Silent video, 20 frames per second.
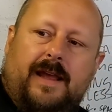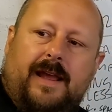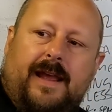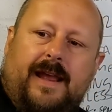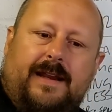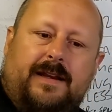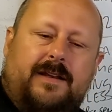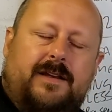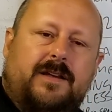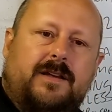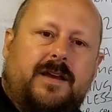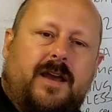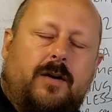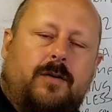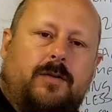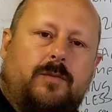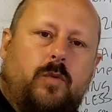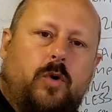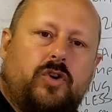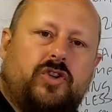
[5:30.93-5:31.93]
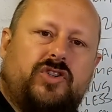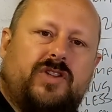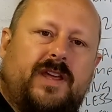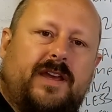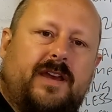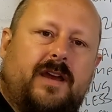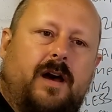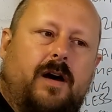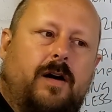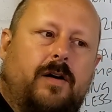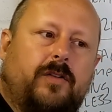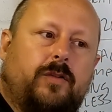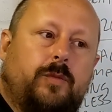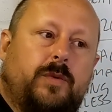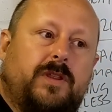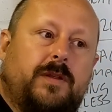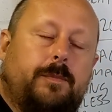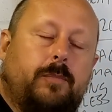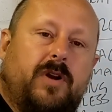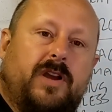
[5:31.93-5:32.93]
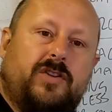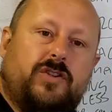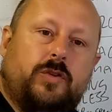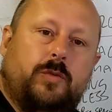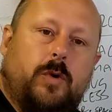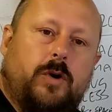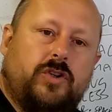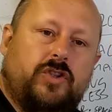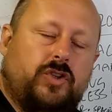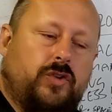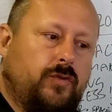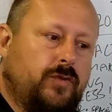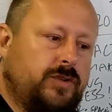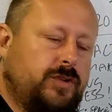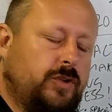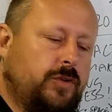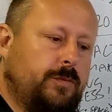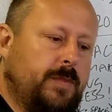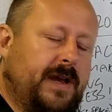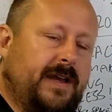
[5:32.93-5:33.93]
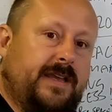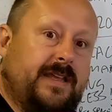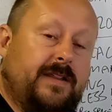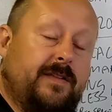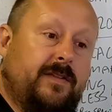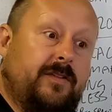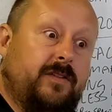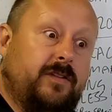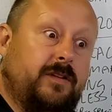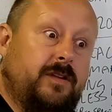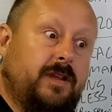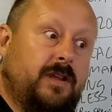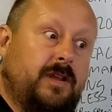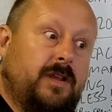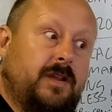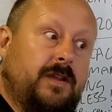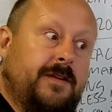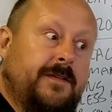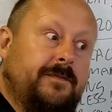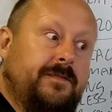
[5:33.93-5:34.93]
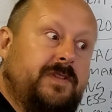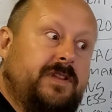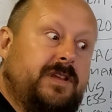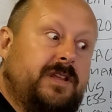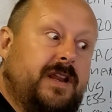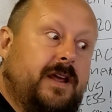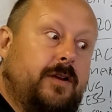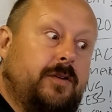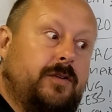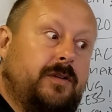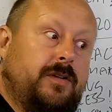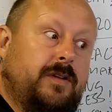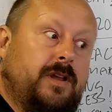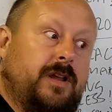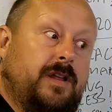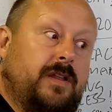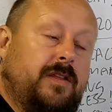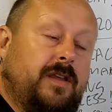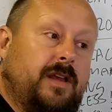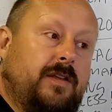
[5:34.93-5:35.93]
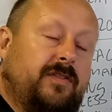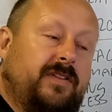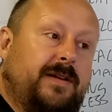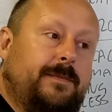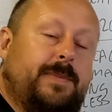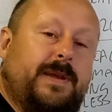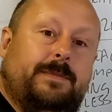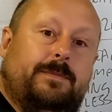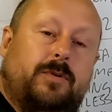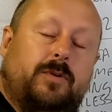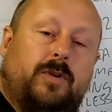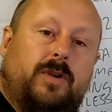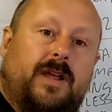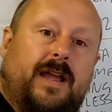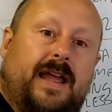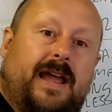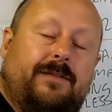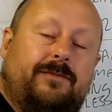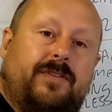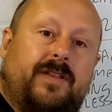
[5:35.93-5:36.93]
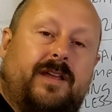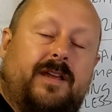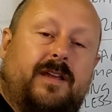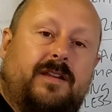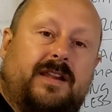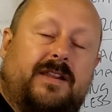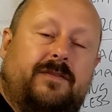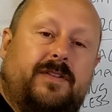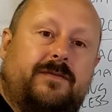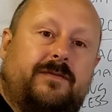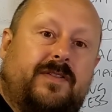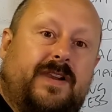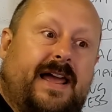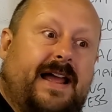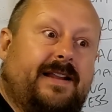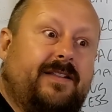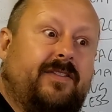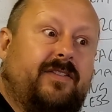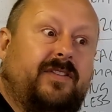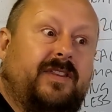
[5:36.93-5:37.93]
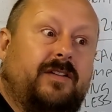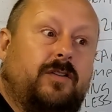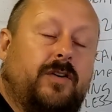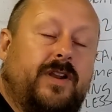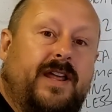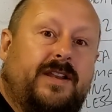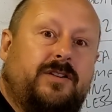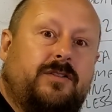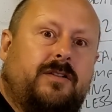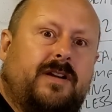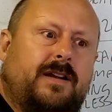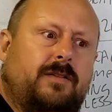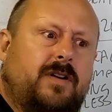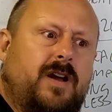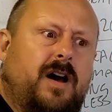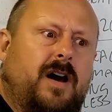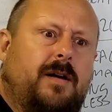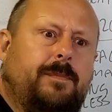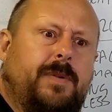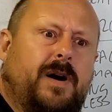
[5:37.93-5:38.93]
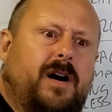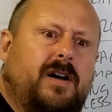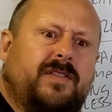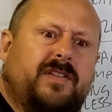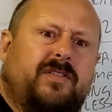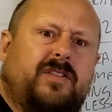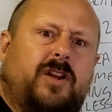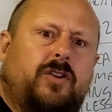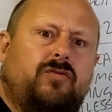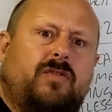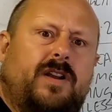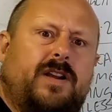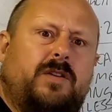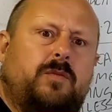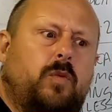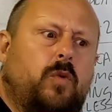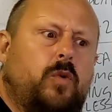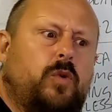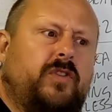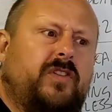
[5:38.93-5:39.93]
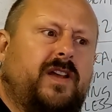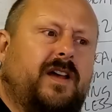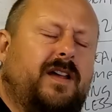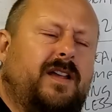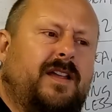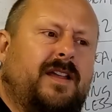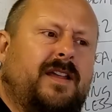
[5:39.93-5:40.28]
and can go and wash their cars with a pressure washer and 2 buckets. And you know, some people live in flats and they've got an underground car park and there's no running water,